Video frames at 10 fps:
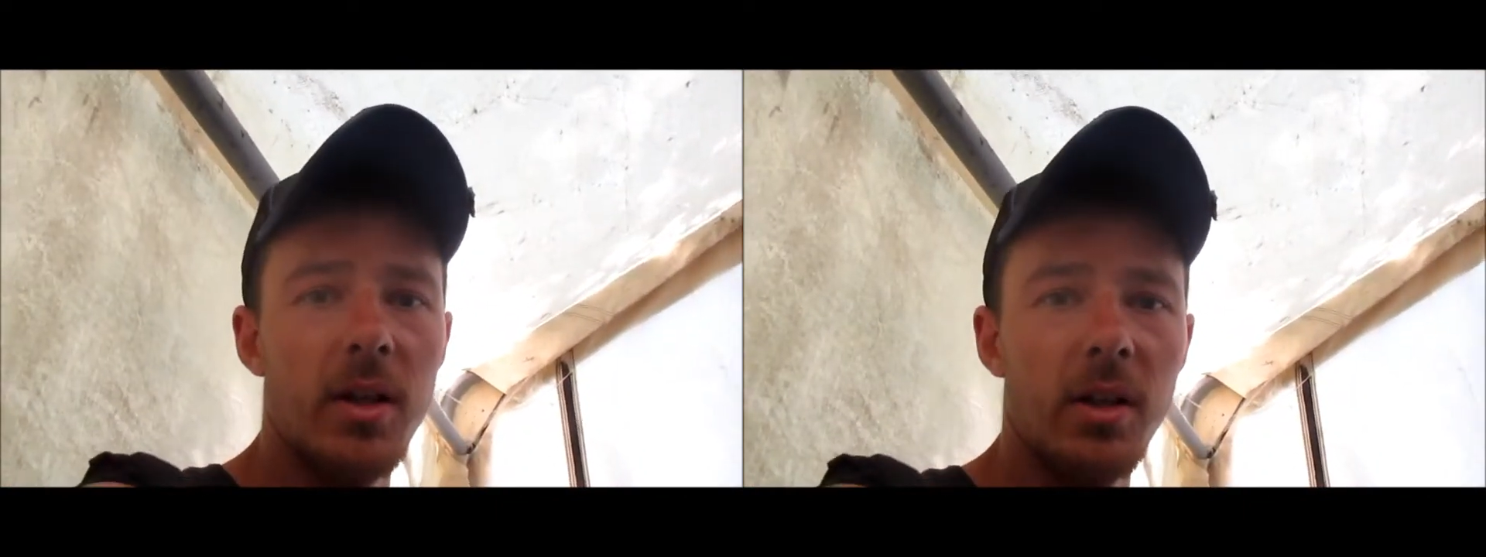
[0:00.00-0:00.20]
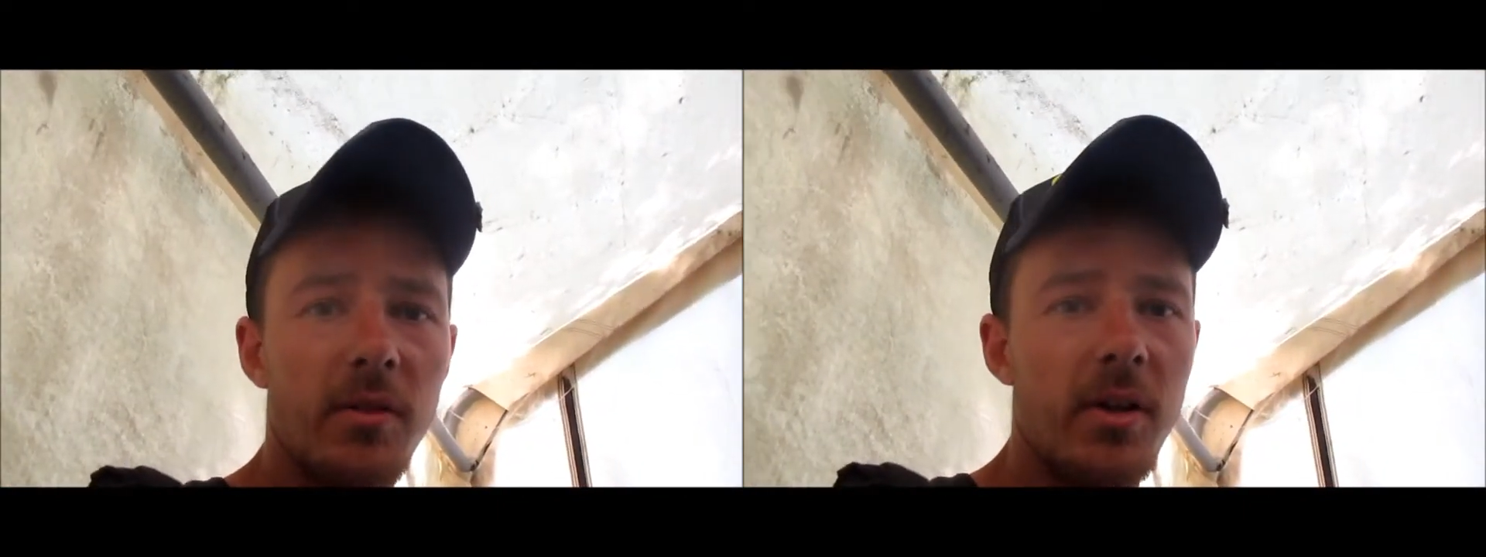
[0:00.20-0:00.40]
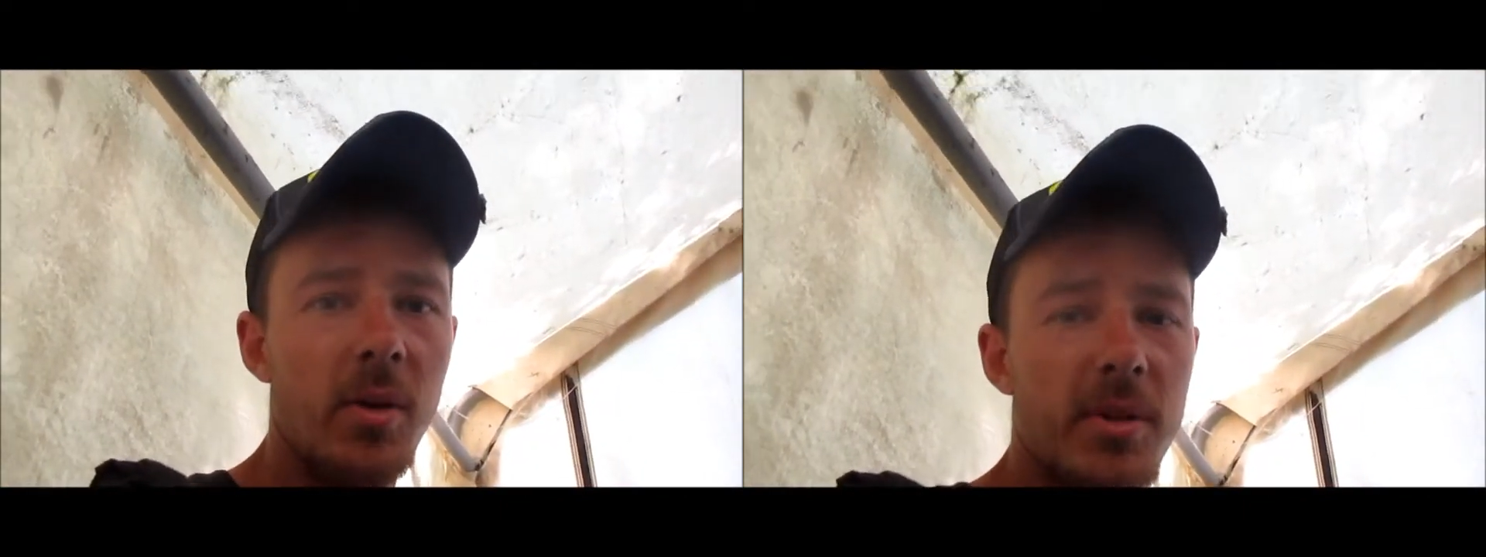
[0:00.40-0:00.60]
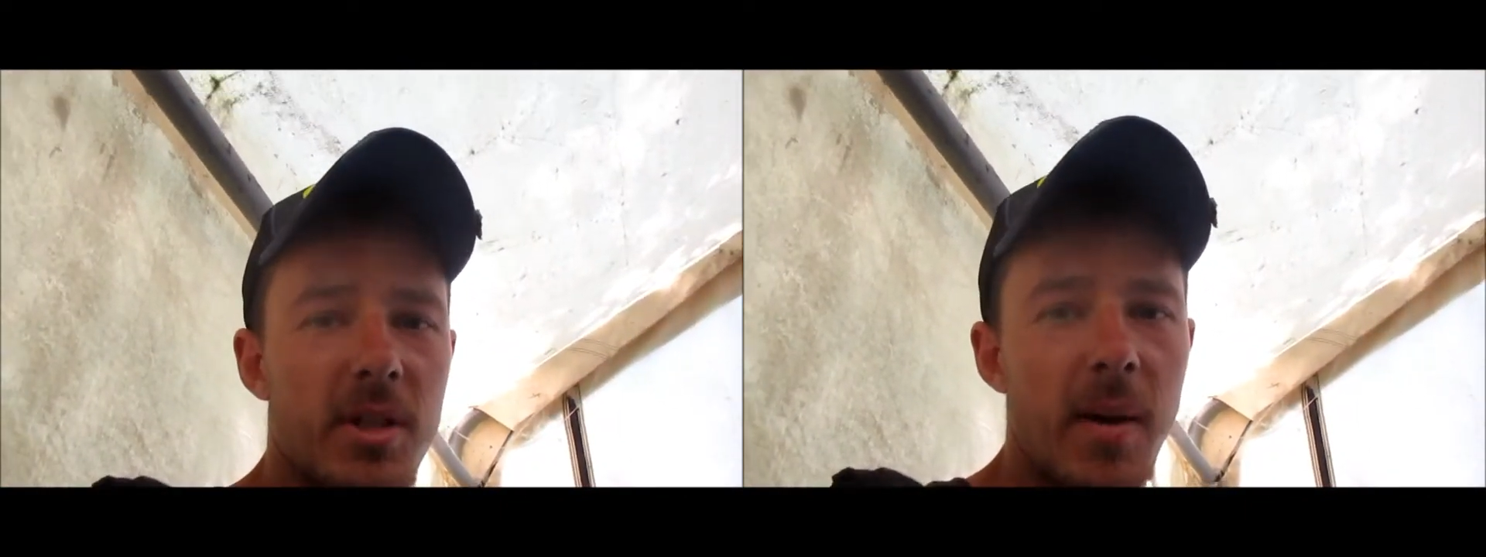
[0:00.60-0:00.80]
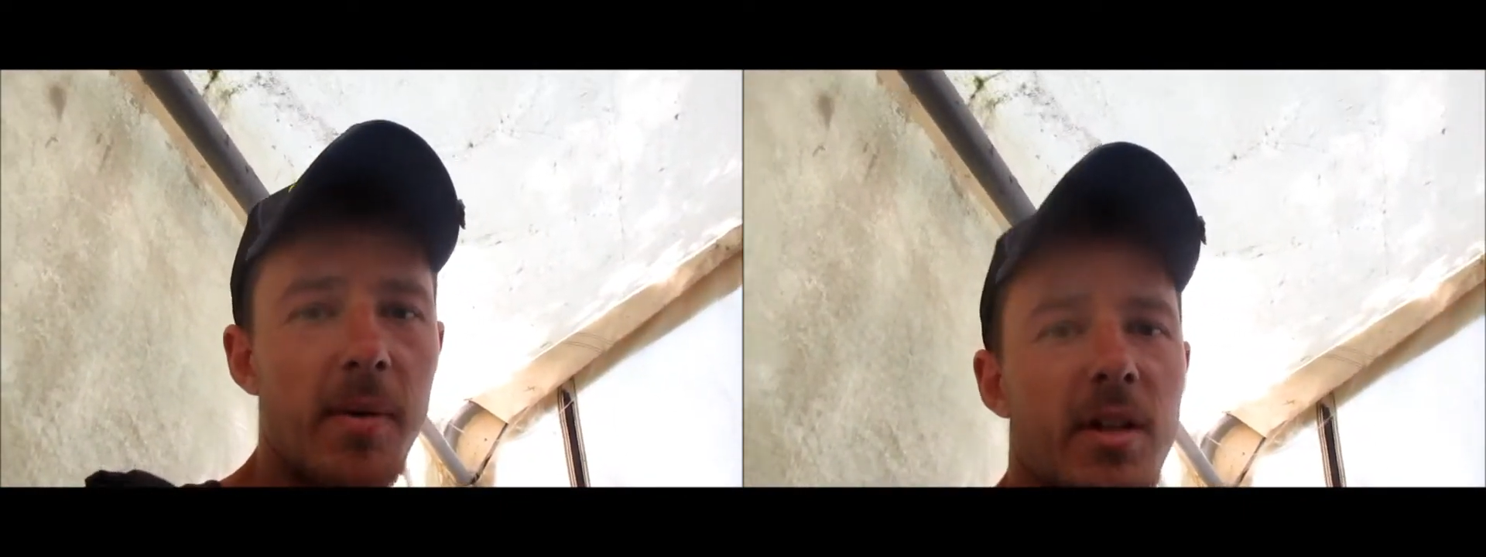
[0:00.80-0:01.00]
little video, please
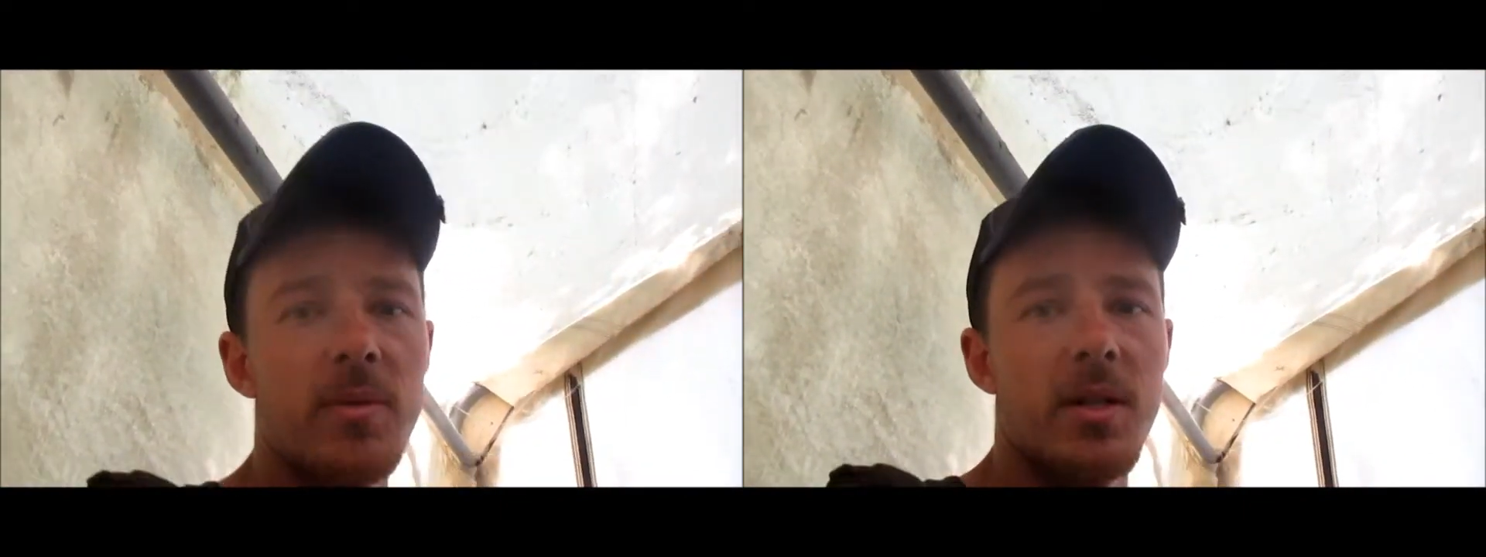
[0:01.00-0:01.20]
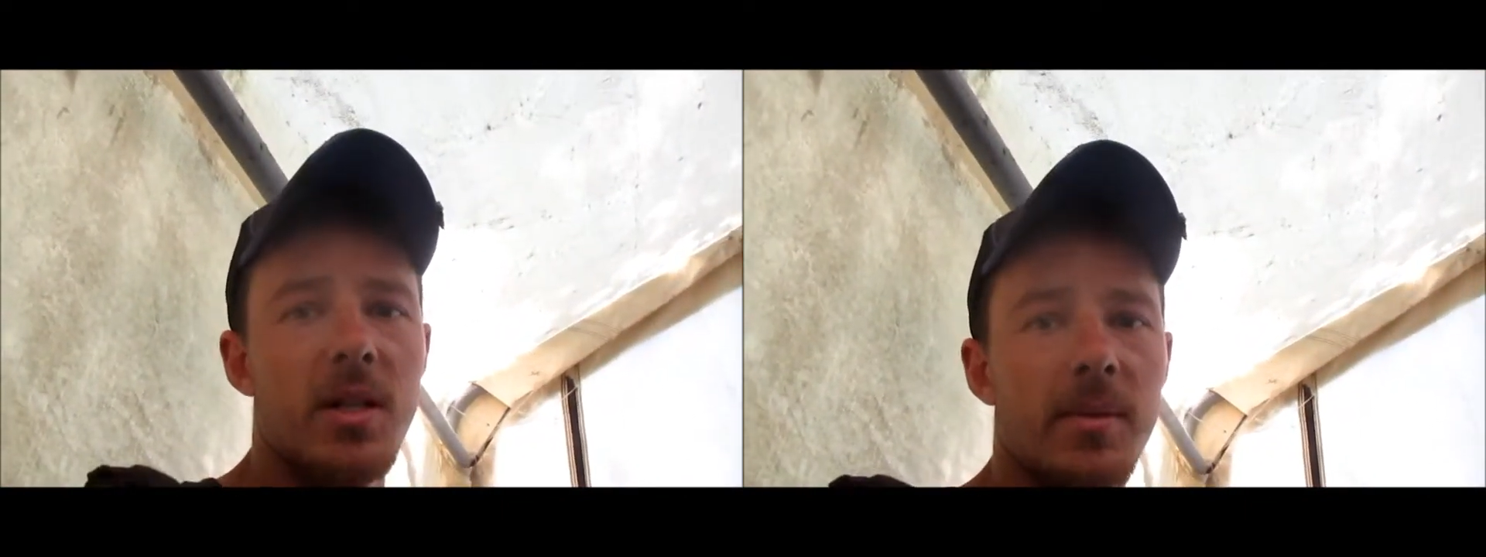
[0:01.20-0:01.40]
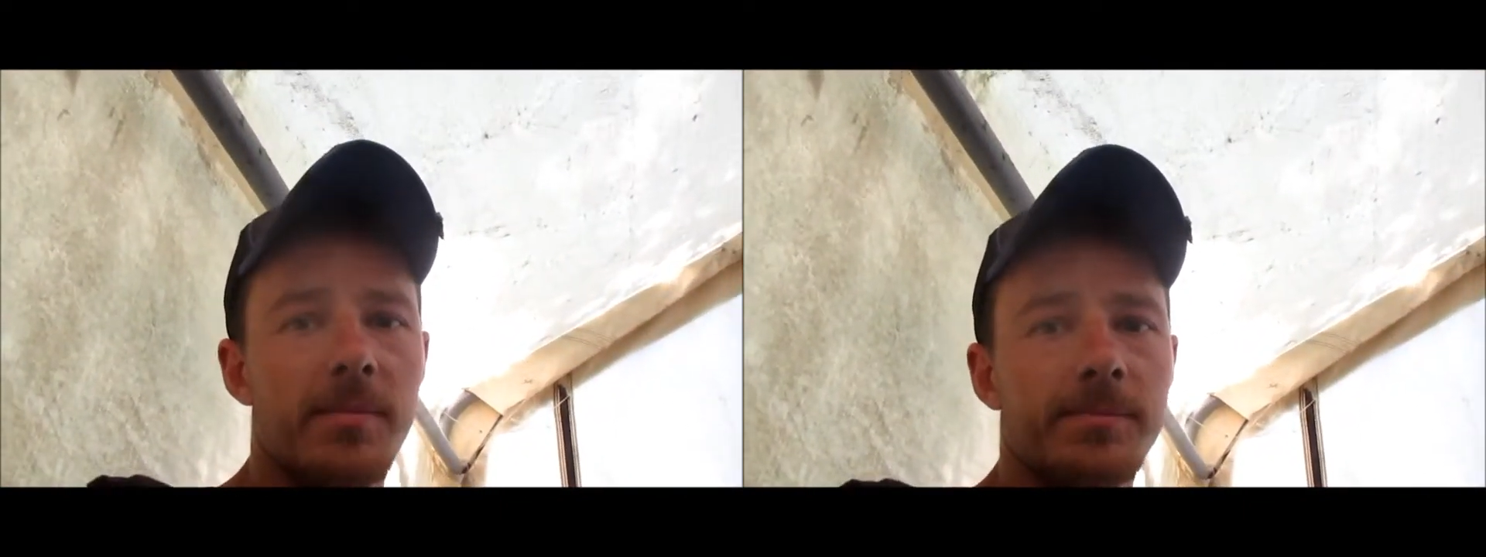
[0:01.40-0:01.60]
comment, rate, subscribe.